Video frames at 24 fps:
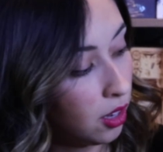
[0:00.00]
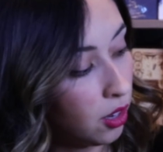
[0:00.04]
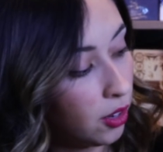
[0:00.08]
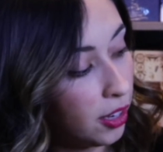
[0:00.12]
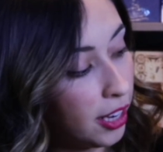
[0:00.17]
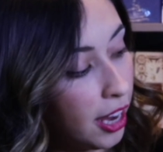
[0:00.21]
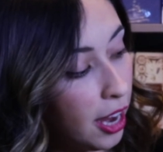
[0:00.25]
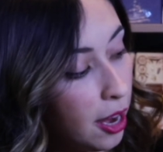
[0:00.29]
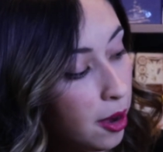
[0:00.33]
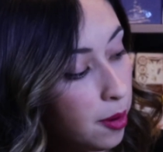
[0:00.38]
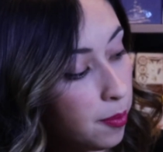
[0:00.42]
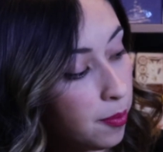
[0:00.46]

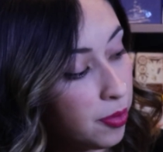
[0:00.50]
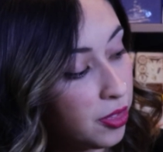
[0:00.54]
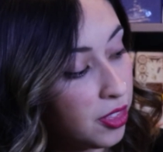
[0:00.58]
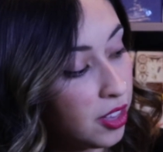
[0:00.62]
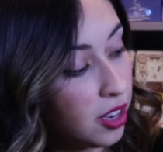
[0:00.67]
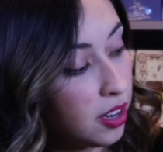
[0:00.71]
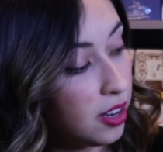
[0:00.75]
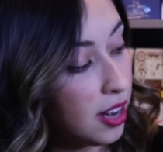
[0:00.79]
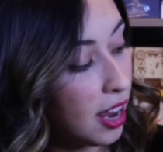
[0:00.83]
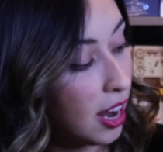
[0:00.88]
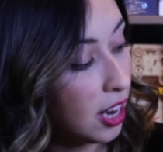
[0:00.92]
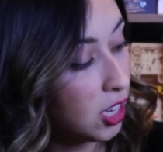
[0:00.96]
Okay,
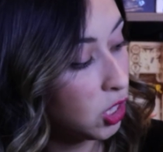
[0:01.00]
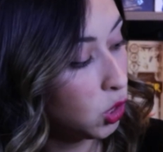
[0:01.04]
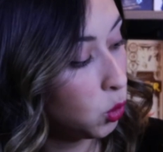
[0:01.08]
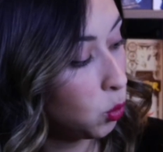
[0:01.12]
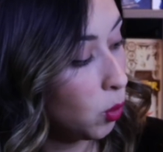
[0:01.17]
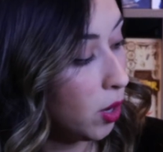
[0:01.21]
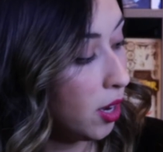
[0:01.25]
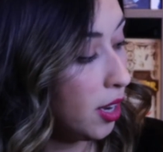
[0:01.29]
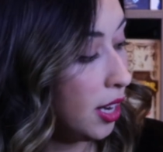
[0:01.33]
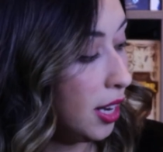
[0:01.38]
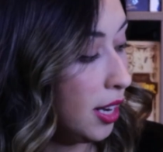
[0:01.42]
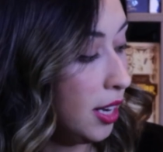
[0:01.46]
the next
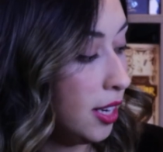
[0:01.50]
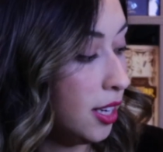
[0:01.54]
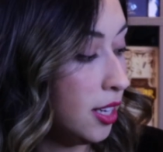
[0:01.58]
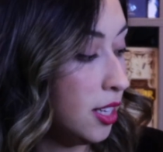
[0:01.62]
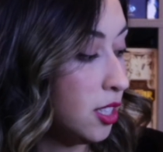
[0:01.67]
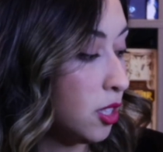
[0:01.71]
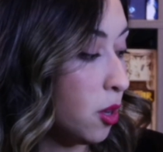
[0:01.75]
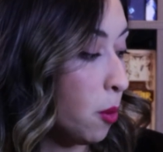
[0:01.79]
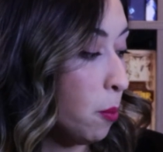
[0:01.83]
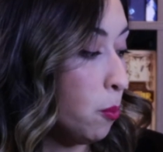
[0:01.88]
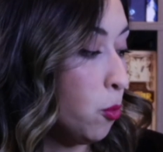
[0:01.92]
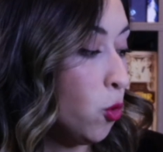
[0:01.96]
one
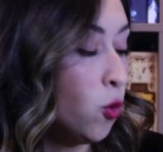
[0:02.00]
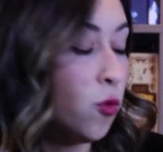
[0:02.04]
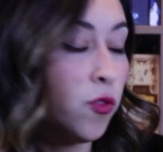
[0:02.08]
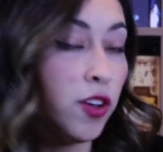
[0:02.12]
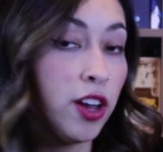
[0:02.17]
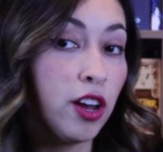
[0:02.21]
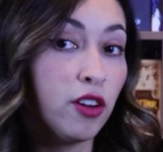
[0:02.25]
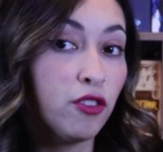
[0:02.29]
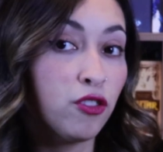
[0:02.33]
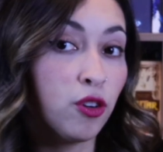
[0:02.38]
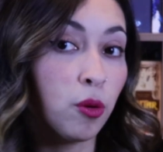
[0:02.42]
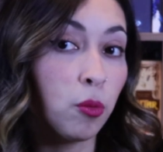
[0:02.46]
is
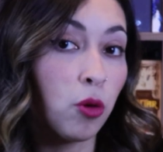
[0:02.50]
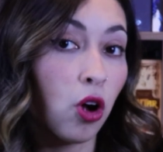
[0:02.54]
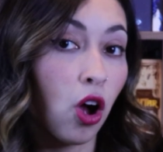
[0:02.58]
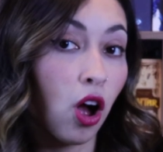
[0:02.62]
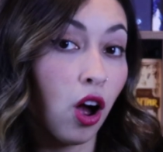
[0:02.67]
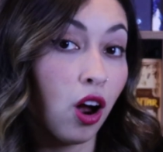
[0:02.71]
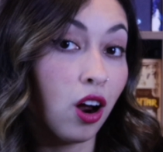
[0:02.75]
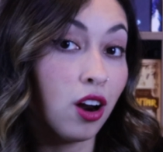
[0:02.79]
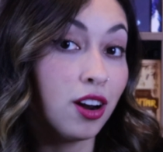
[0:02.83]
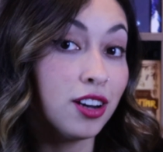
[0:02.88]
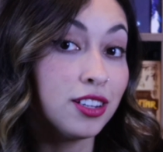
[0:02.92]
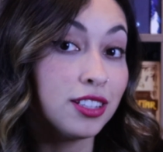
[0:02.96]
moving from
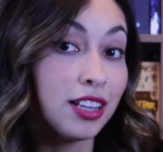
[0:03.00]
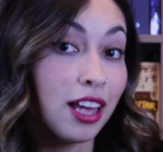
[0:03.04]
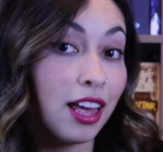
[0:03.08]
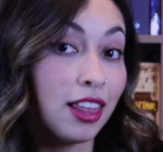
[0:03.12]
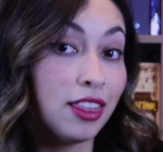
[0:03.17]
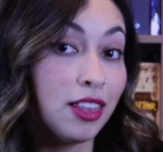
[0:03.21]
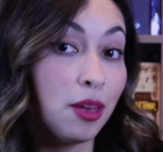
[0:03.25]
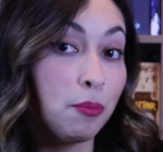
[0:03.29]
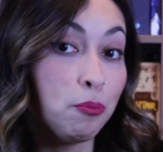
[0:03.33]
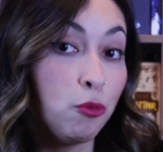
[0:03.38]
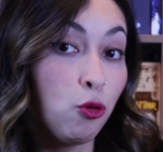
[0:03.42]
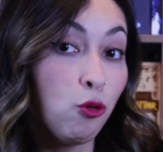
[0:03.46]
cars
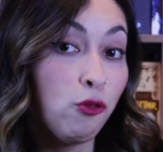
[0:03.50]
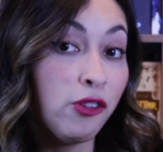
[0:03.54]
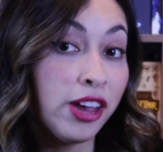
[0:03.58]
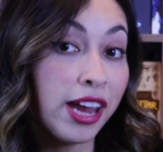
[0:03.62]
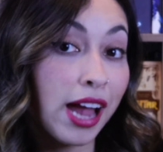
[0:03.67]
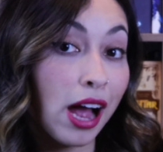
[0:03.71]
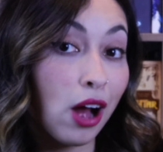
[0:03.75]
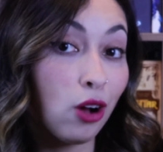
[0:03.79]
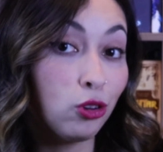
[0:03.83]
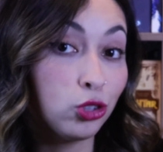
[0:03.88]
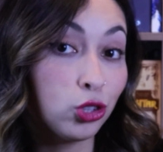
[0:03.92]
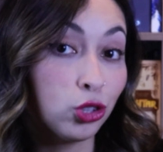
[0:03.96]
and then moving
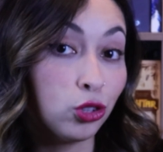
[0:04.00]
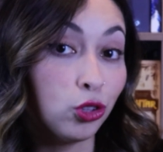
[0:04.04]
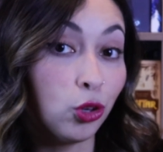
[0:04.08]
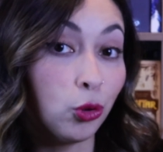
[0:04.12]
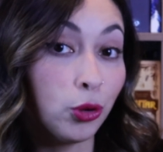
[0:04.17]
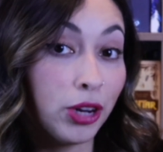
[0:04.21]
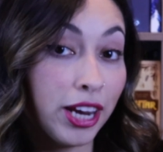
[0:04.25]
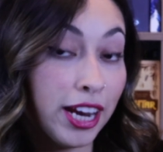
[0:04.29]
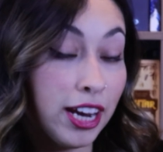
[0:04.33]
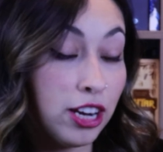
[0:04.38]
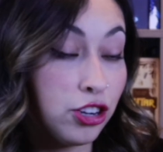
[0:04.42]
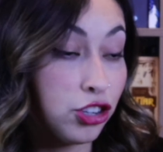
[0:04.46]
out to
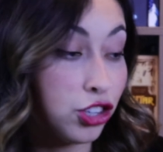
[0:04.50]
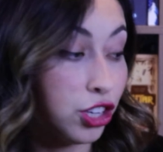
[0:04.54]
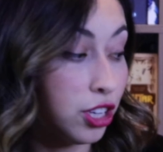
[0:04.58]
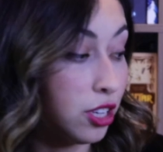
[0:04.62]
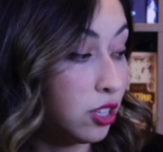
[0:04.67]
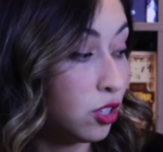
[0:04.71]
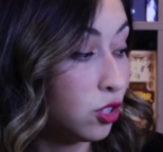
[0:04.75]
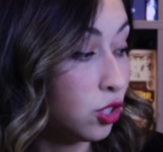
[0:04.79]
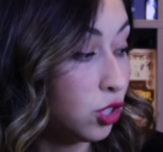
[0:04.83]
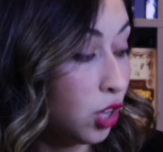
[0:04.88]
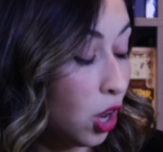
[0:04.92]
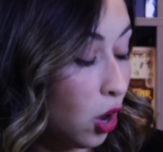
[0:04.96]

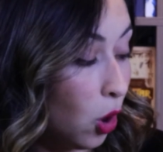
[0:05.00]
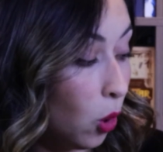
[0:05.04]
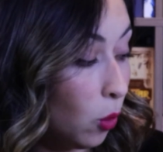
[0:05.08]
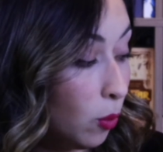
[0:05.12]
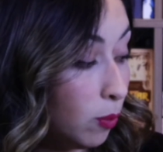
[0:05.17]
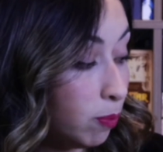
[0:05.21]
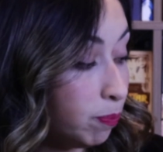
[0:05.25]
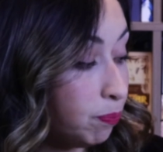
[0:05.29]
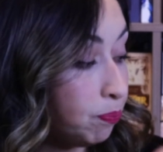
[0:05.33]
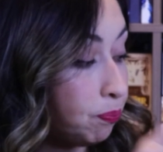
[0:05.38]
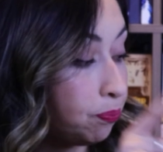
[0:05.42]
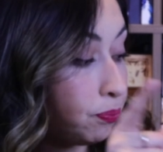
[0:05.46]
location. So
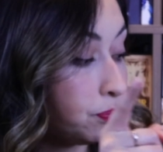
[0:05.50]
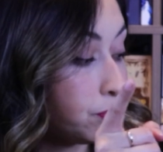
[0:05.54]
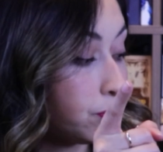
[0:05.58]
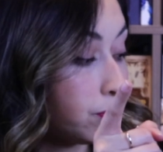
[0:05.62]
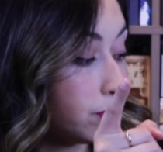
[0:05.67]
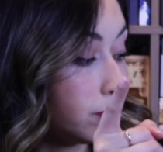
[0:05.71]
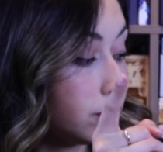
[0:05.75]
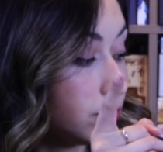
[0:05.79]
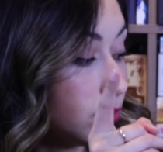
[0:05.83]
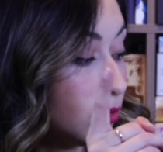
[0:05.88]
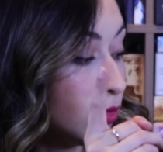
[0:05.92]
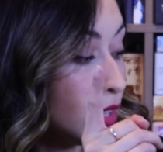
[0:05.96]

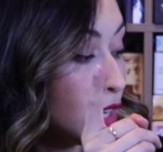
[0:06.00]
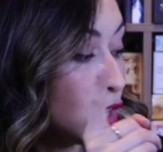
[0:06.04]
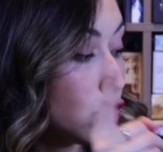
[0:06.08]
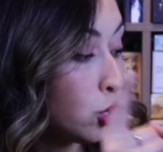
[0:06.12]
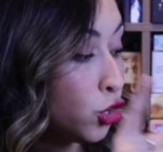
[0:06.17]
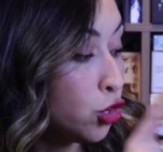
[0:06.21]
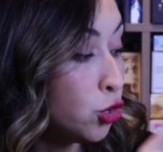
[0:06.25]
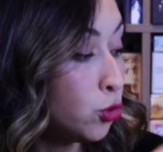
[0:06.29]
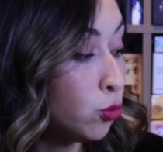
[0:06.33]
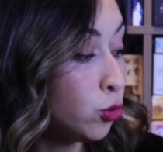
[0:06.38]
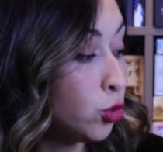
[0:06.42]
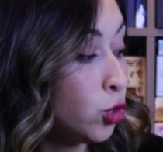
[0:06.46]

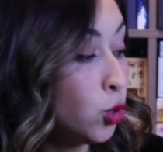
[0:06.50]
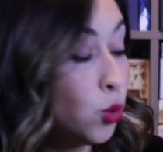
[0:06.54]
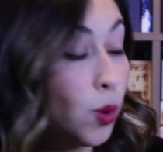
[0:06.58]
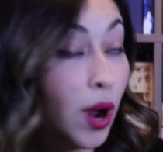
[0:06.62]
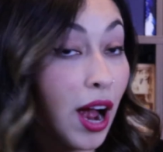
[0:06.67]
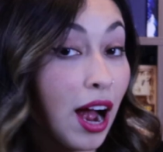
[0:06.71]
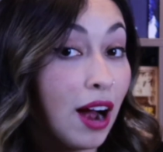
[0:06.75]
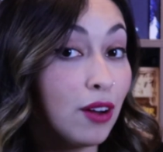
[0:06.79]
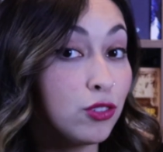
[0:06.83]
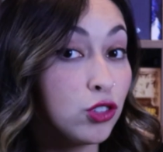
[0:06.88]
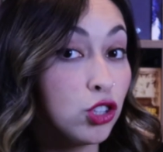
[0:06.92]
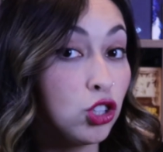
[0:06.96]
you do
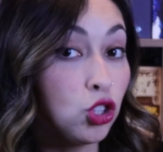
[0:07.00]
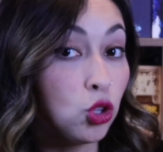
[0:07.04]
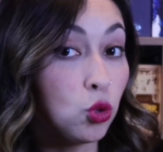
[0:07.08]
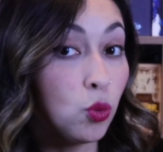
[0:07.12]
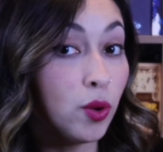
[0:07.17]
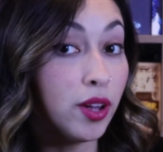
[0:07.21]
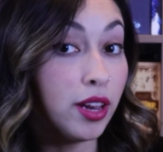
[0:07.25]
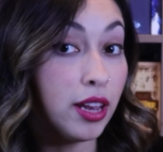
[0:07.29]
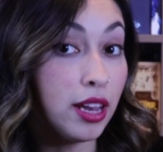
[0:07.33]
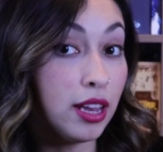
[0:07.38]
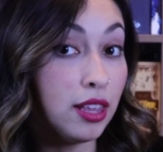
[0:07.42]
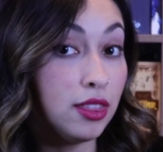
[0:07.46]
have to do
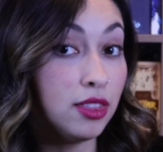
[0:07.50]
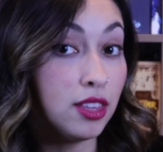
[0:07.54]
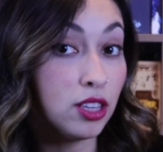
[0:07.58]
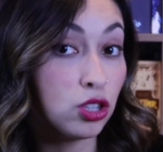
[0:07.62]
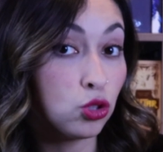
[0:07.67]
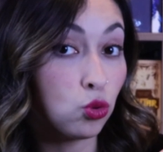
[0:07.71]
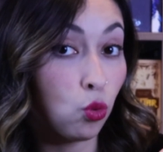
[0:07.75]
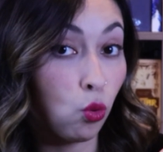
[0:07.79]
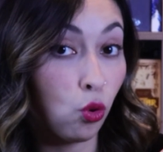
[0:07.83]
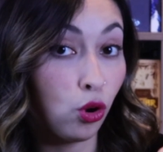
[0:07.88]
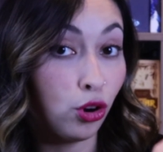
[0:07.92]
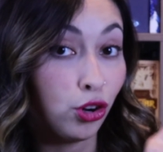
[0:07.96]
it in
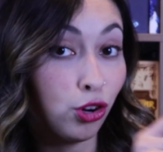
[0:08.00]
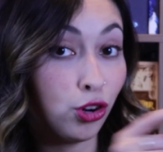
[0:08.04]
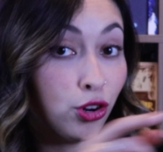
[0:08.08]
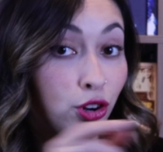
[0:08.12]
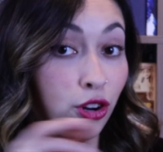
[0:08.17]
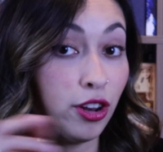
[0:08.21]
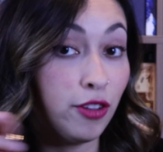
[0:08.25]
this order.